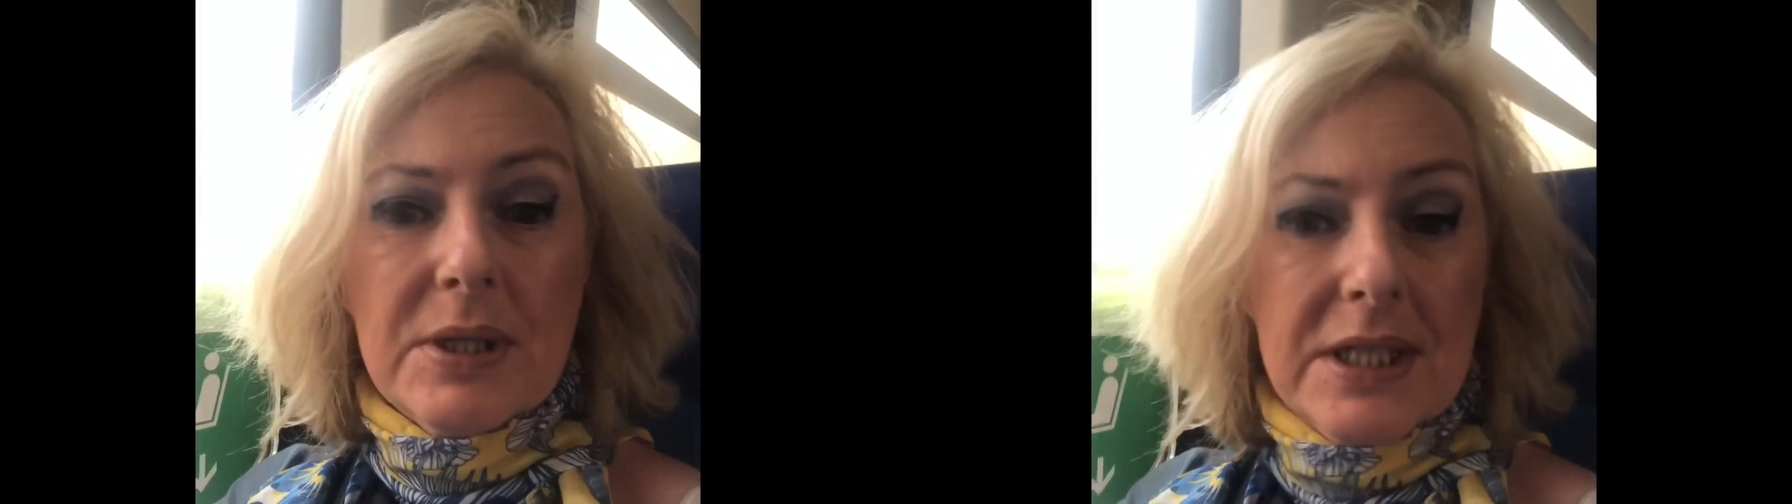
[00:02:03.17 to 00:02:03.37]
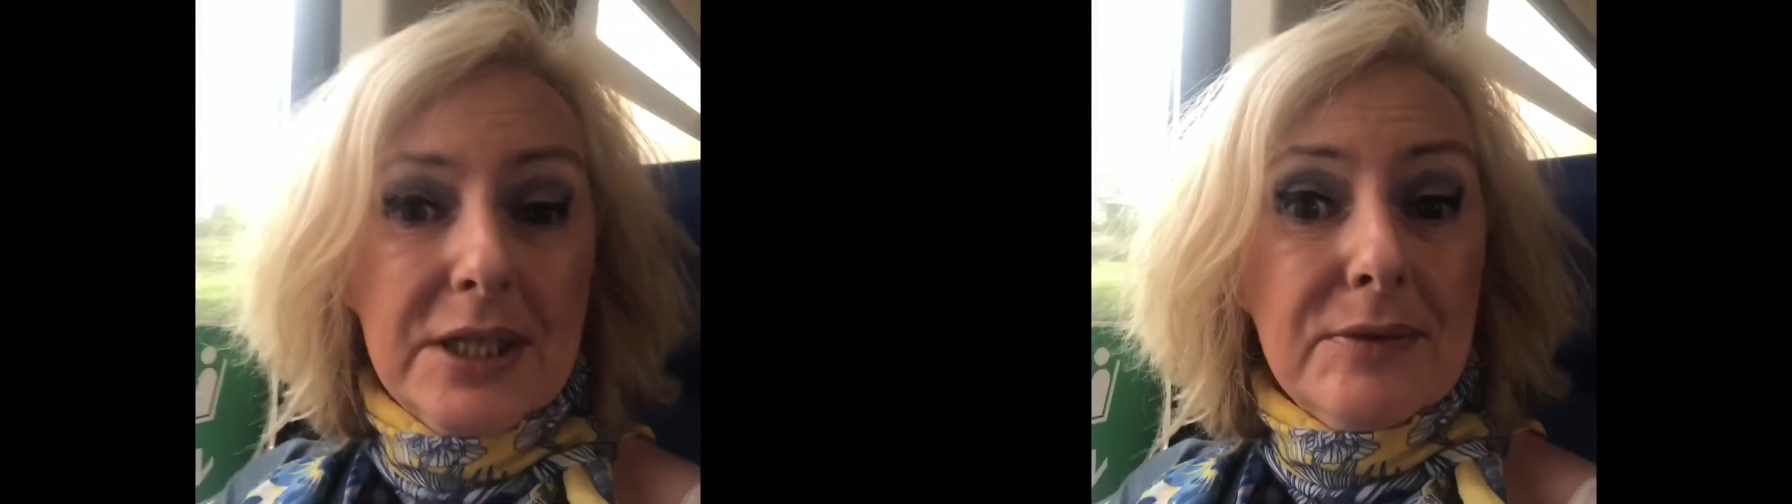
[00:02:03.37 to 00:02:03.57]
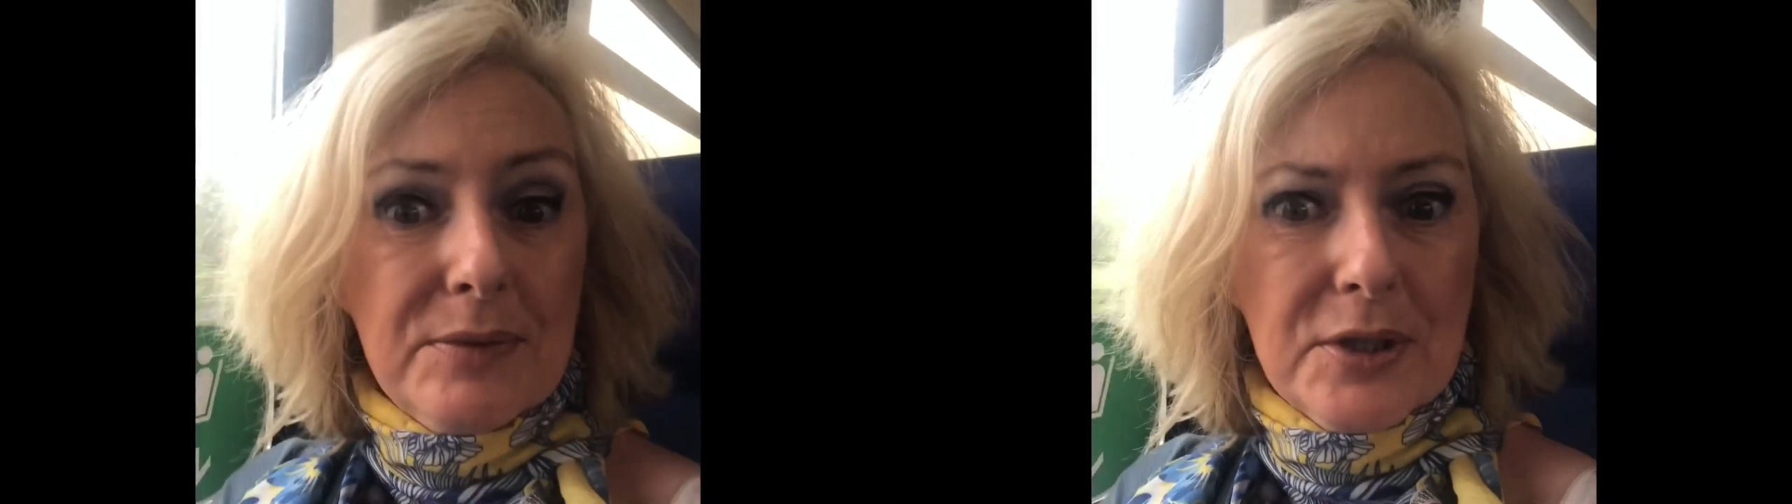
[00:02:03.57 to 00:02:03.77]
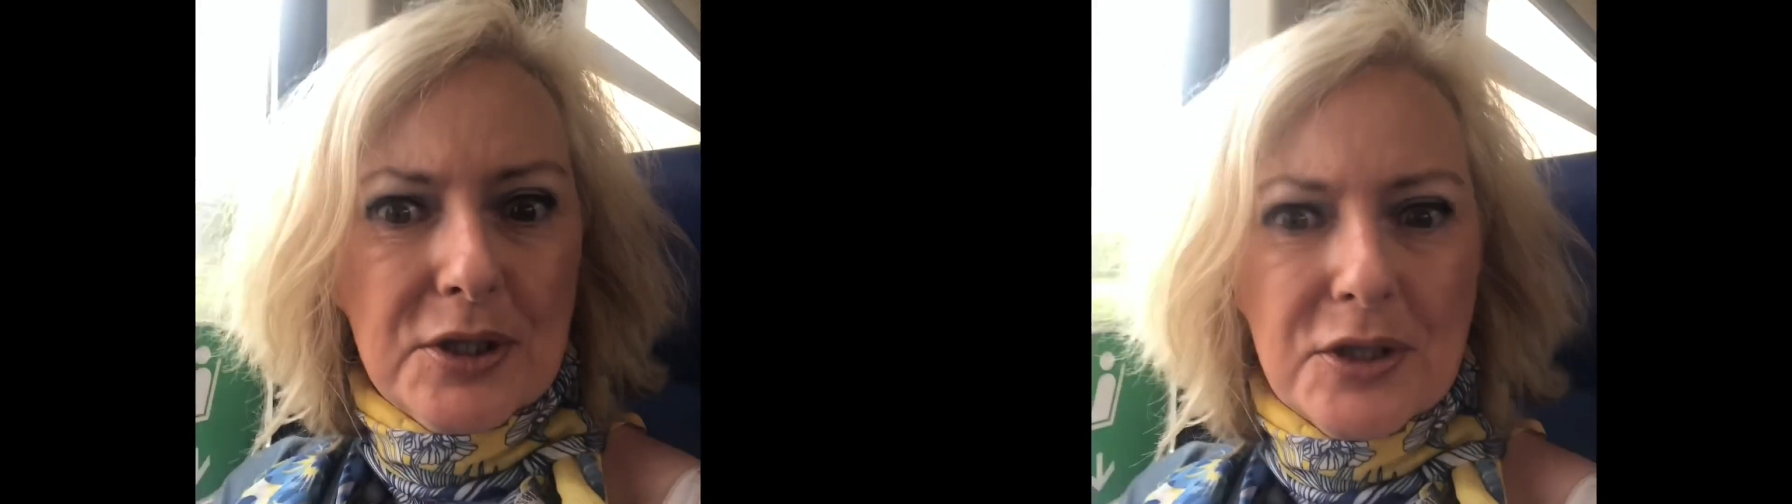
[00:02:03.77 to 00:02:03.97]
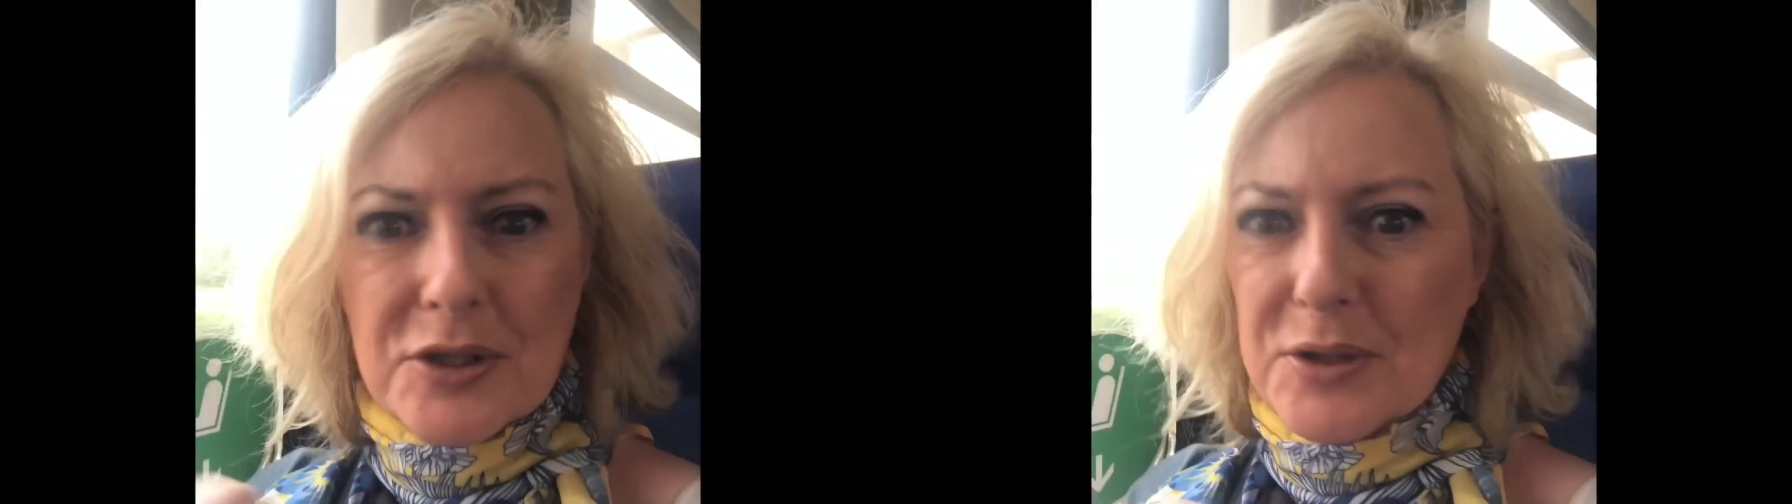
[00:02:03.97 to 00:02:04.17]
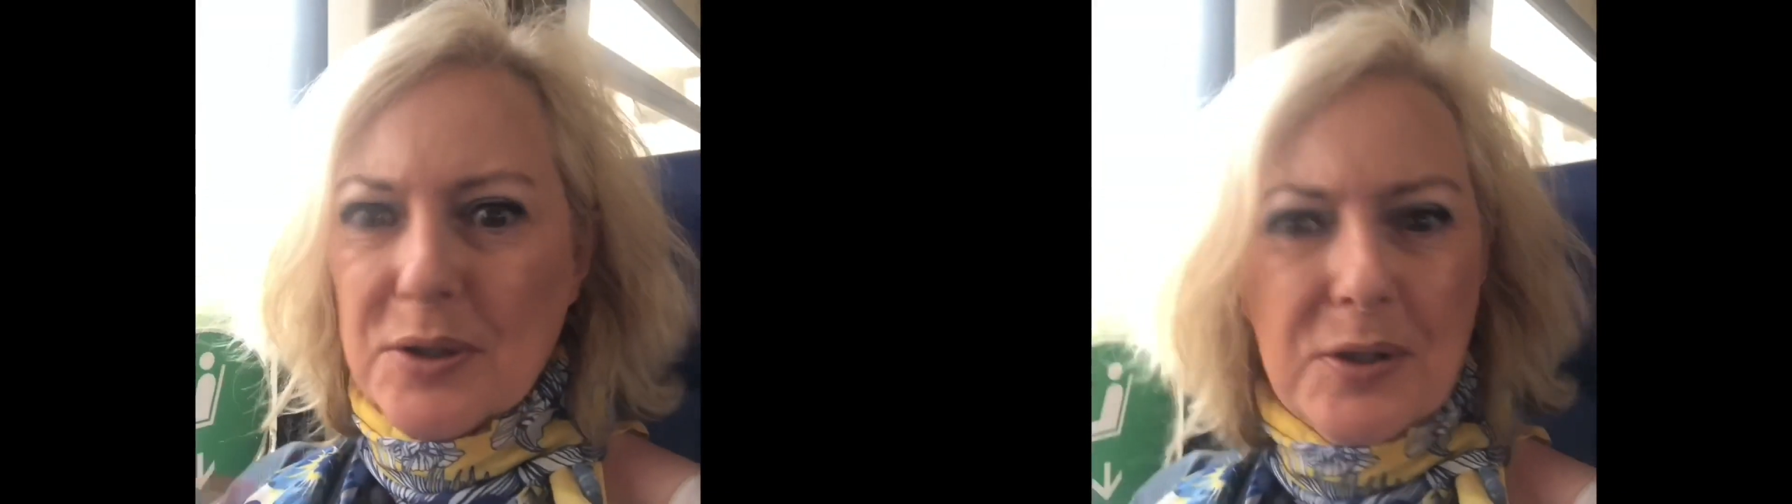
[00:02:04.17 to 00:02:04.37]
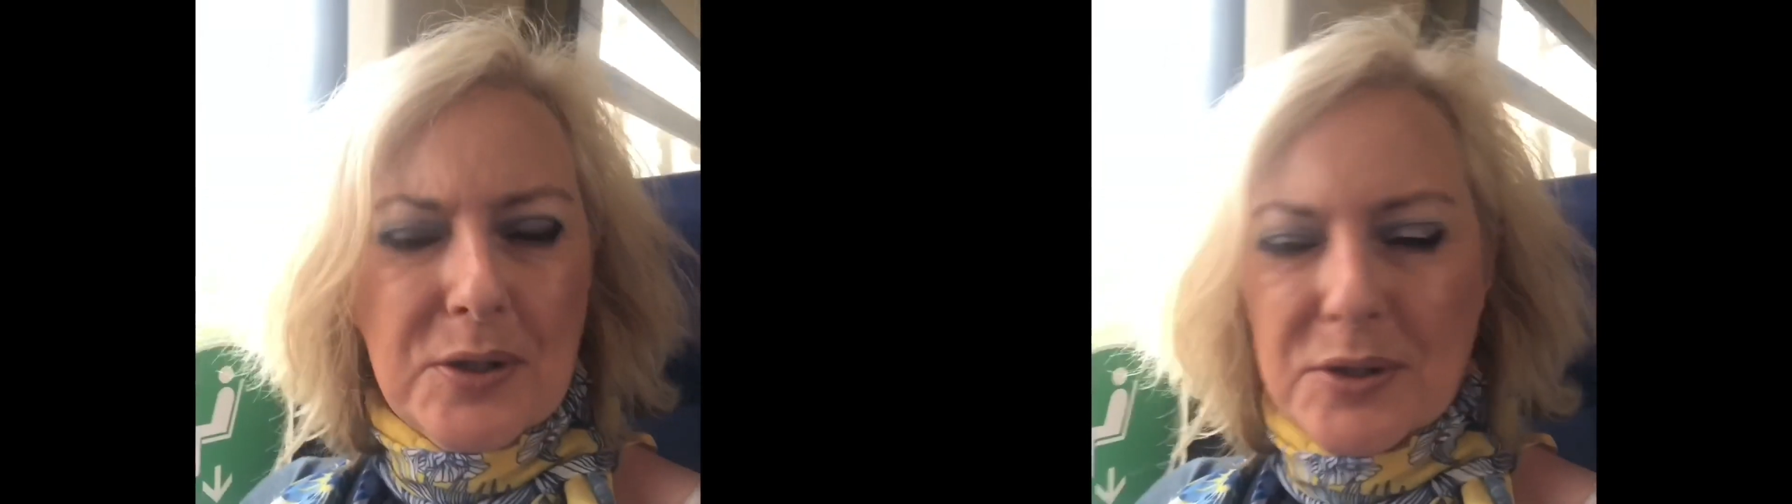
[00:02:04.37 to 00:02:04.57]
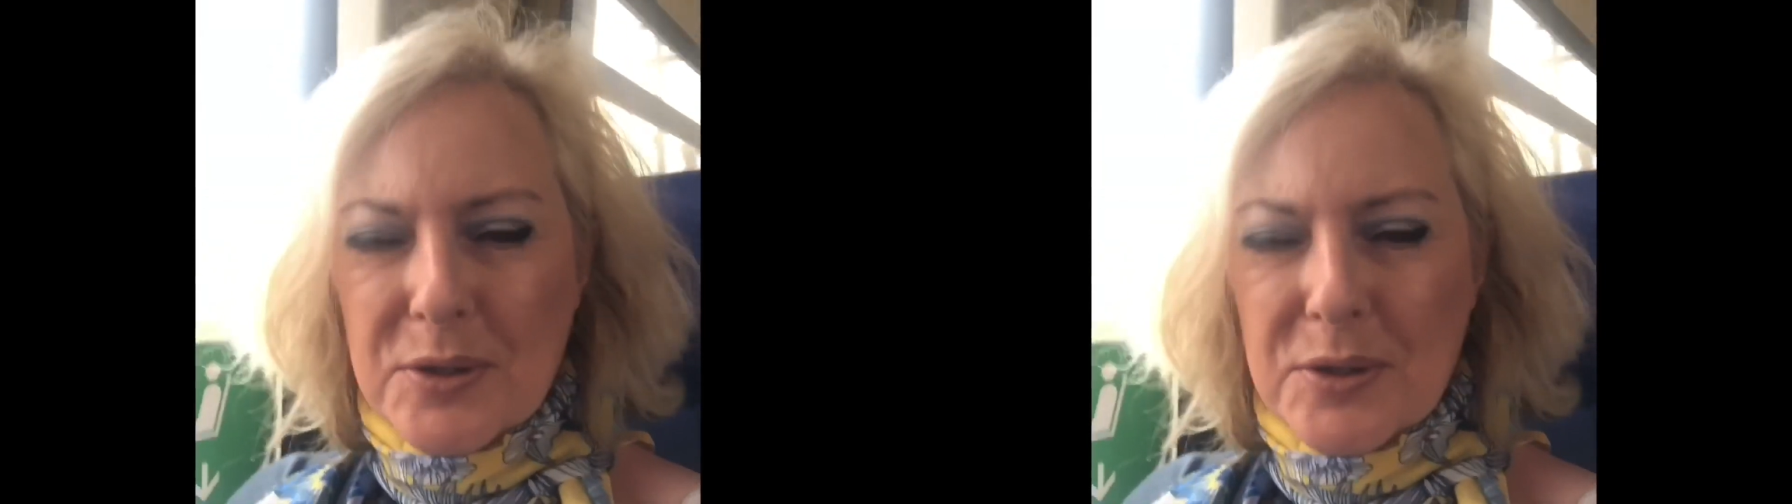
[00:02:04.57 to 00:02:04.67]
conversion, so you can